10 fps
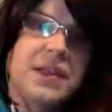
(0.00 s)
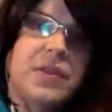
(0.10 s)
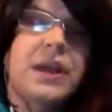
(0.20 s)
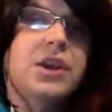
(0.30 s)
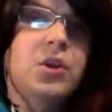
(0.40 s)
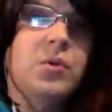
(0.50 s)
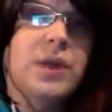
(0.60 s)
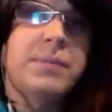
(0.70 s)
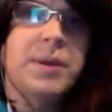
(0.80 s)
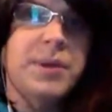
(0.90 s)
they knew
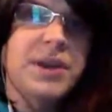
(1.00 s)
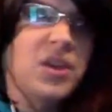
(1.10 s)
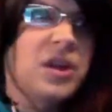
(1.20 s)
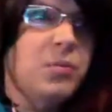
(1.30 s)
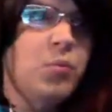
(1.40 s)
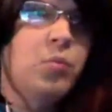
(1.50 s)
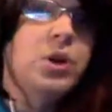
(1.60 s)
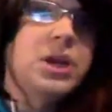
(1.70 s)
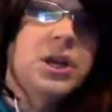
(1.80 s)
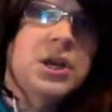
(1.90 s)
that maybe Tim
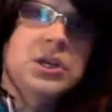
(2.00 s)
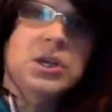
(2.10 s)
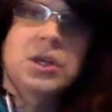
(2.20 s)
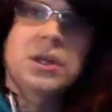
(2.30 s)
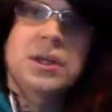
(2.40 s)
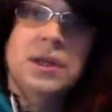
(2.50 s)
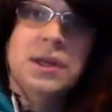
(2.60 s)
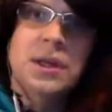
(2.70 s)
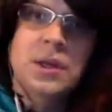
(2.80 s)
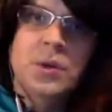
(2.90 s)
wouldn't
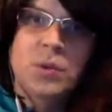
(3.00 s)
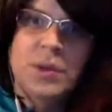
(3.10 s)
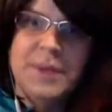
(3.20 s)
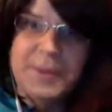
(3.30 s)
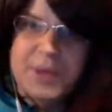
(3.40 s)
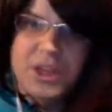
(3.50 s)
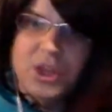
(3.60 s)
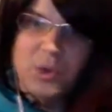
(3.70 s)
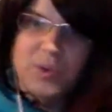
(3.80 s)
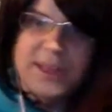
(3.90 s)
be able to
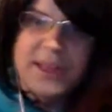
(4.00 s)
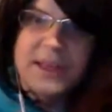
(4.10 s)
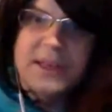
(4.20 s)
use it,